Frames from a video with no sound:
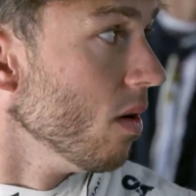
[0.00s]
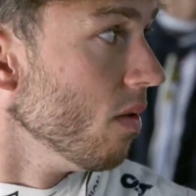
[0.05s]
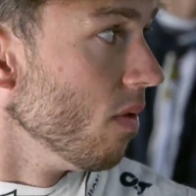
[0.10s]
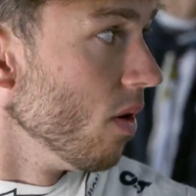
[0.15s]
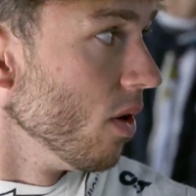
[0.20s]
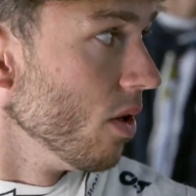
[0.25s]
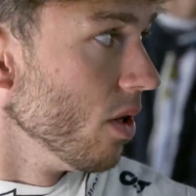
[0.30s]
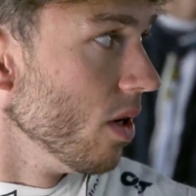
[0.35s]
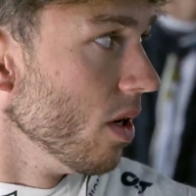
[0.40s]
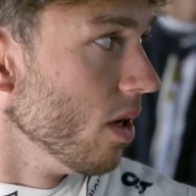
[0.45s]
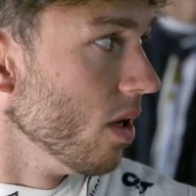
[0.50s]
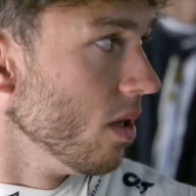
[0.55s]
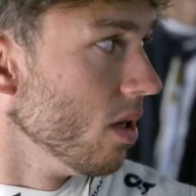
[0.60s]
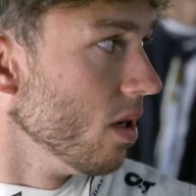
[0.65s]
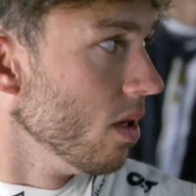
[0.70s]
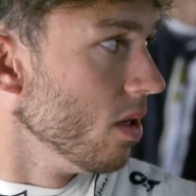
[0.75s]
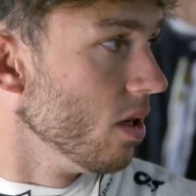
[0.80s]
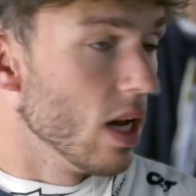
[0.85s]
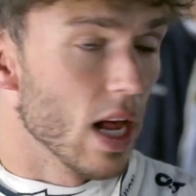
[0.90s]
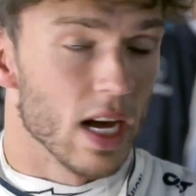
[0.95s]
for
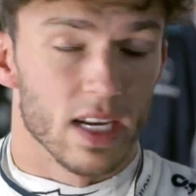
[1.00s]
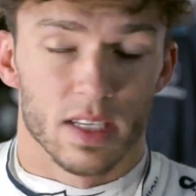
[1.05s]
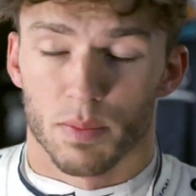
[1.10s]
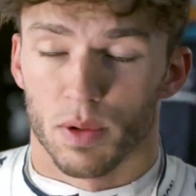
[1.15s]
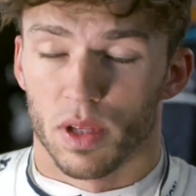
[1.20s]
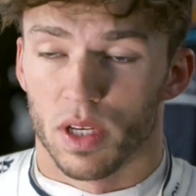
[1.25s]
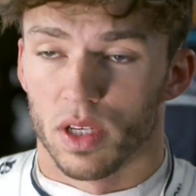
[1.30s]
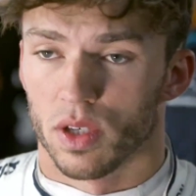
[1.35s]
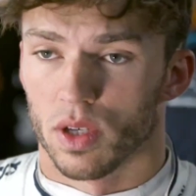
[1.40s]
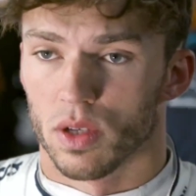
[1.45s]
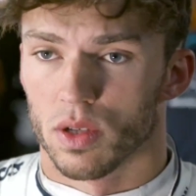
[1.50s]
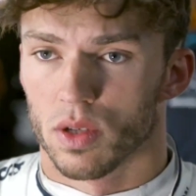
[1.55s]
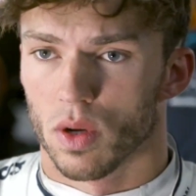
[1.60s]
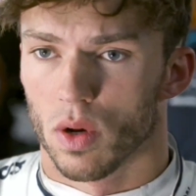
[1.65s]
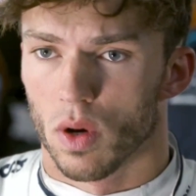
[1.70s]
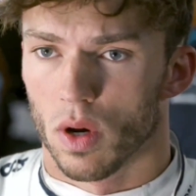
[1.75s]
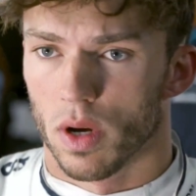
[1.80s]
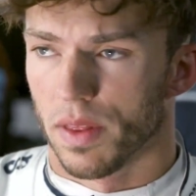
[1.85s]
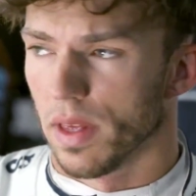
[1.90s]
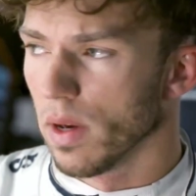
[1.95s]
the last position.
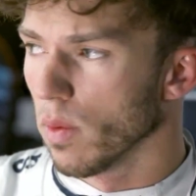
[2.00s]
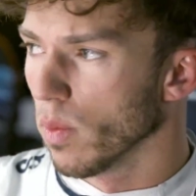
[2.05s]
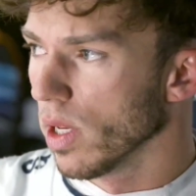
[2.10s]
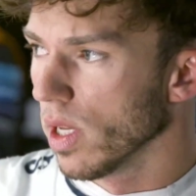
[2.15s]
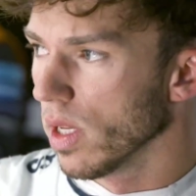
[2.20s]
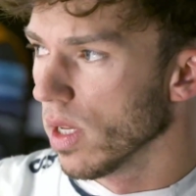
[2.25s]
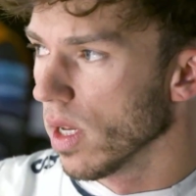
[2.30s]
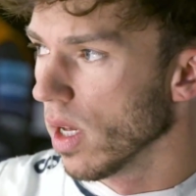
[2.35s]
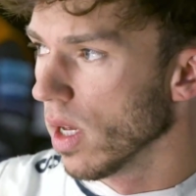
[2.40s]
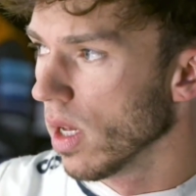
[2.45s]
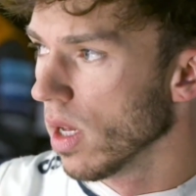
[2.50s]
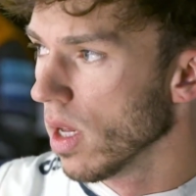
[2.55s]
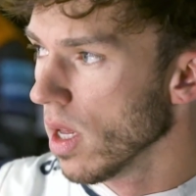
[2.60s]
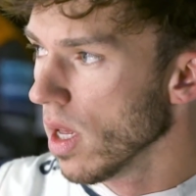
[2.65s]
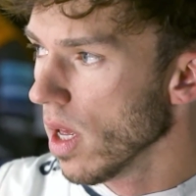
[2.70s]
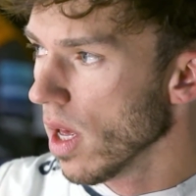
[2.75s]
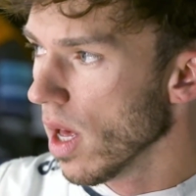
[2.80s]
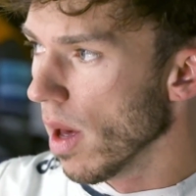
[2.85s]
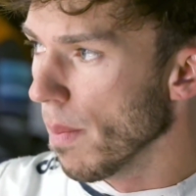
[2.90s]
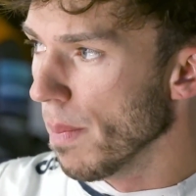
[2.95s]
So I think we need
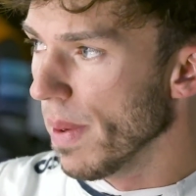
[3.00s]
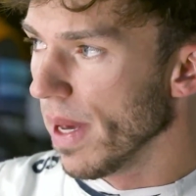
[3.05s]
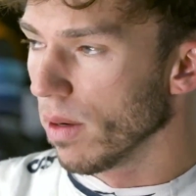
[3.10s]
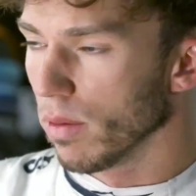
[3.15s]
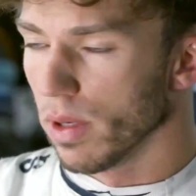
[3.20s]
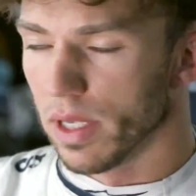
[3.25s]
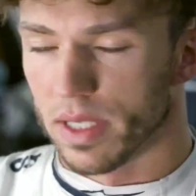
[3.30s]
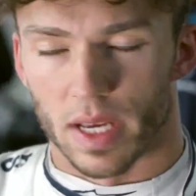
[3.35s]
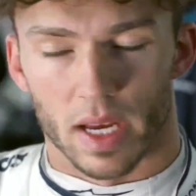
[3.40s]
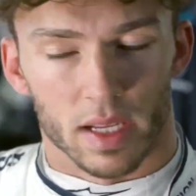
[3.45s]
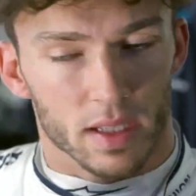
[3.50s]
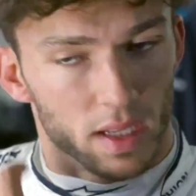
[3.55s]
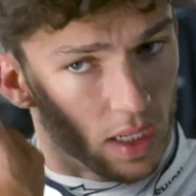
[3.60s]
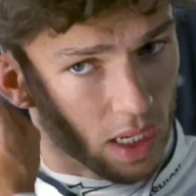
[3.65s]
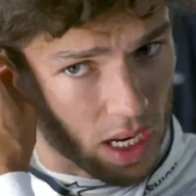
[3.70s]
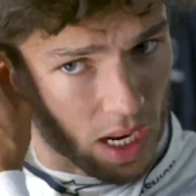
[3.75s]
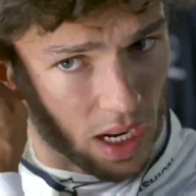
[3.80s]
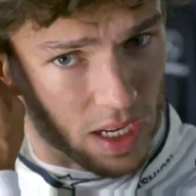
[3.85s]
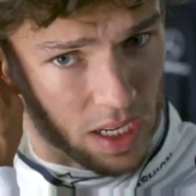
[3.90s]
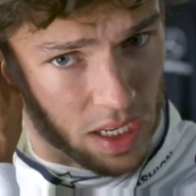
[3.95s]
a big reset
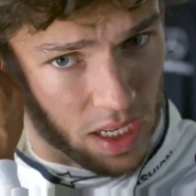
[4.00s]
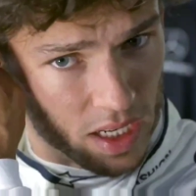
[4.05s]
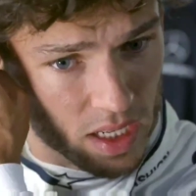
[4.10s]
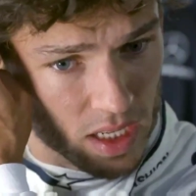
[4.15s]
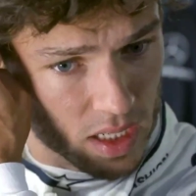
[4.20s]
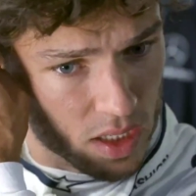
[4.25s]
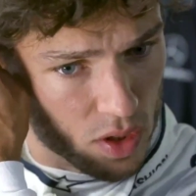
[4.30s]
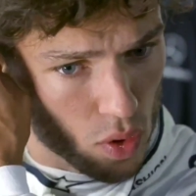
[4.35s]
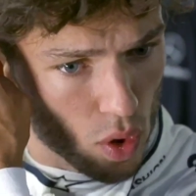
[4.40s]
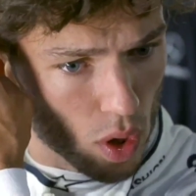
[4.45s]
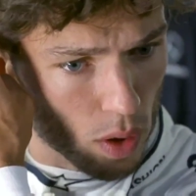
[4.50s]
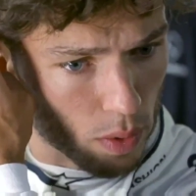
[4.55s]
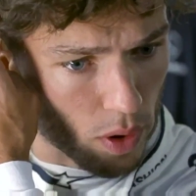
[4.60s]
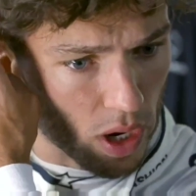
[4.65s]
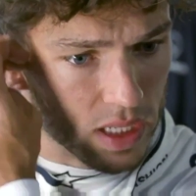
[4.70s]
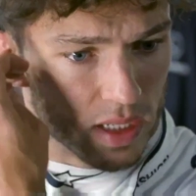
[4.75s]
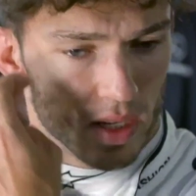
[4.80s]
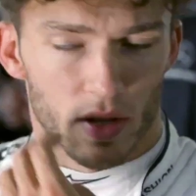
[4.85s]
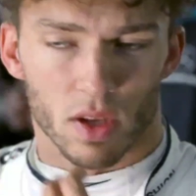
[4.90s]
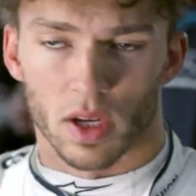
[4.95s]
and clearly need these new
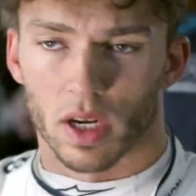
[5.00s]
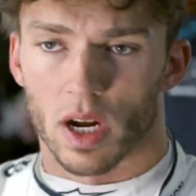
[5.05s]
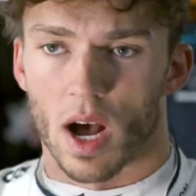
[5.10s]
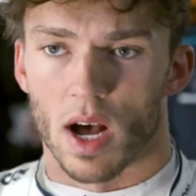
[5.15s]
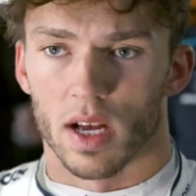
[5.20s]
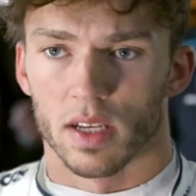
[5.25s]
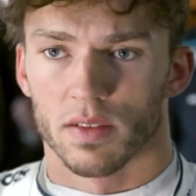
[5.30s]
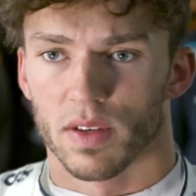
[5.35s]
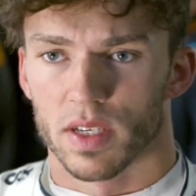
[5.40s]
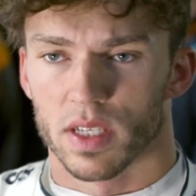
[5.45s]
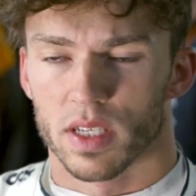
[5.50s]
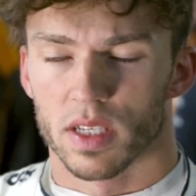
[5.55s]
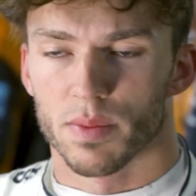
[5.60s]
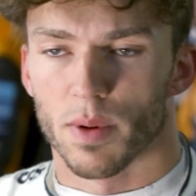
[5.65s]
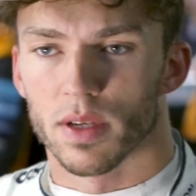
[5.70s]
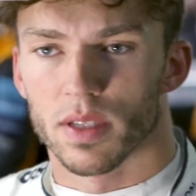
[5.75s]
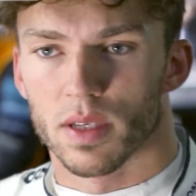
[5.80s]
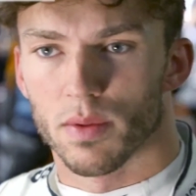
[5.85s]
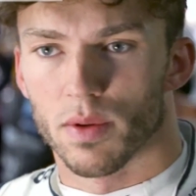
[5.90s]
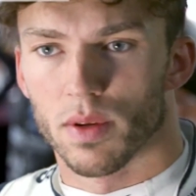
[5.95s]
upgrades on the car as fast as
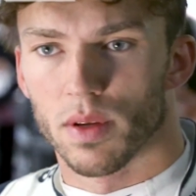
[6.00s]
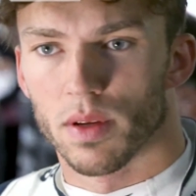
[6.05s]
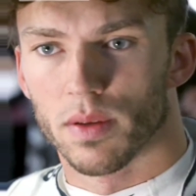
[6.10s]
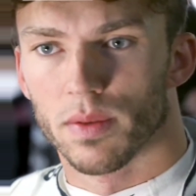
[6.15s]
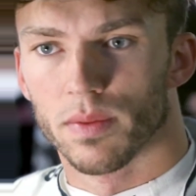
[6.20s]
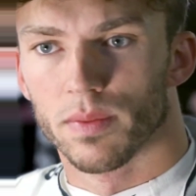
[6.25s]
possible.